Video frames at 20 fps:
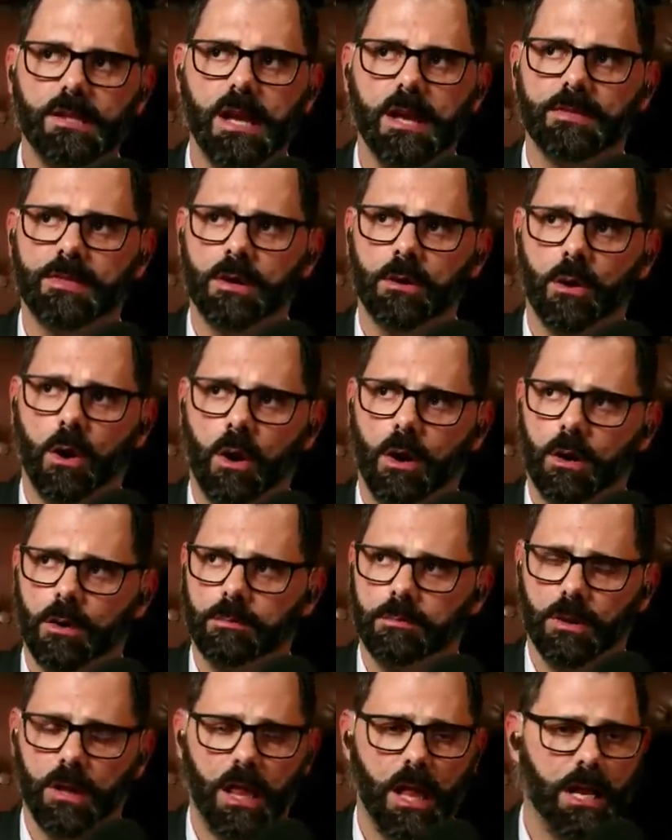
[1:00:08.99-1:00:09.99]
And there are
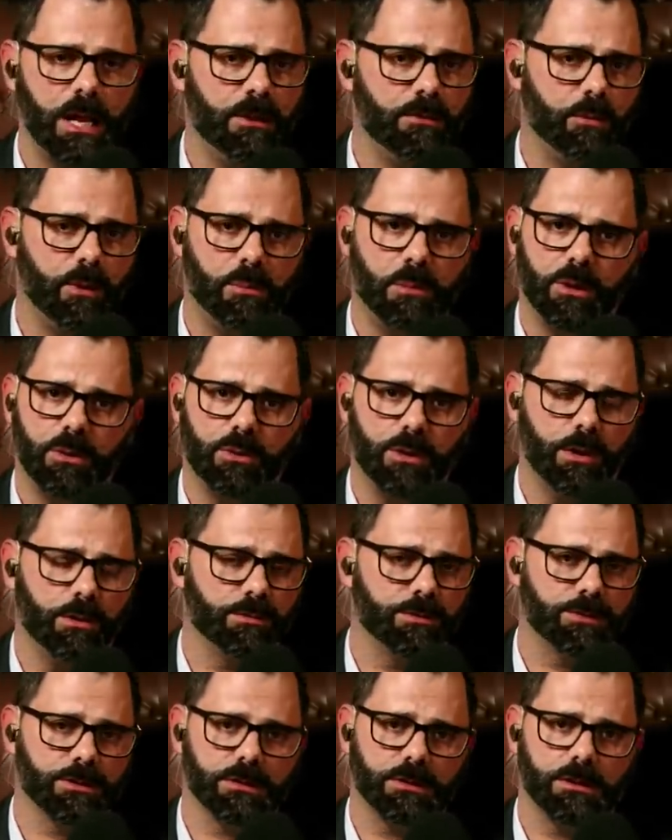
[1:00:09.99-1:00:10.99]
plenty of women who
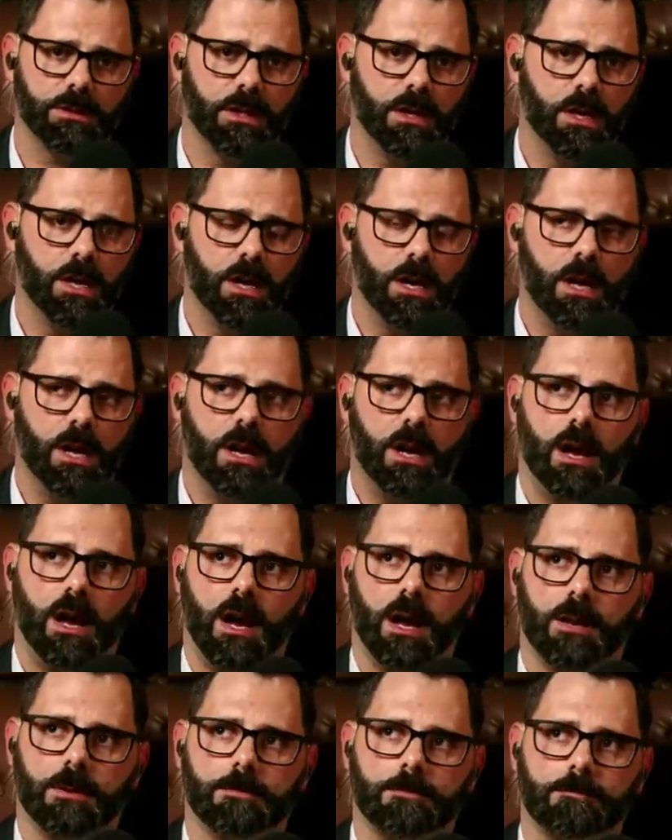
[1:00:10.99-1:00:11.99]

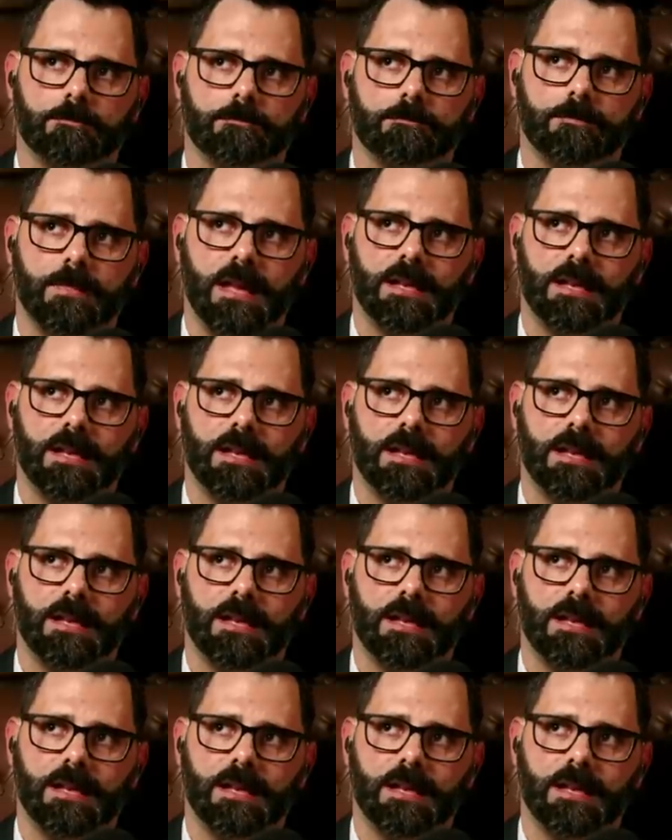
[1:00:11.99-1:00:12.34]
don't.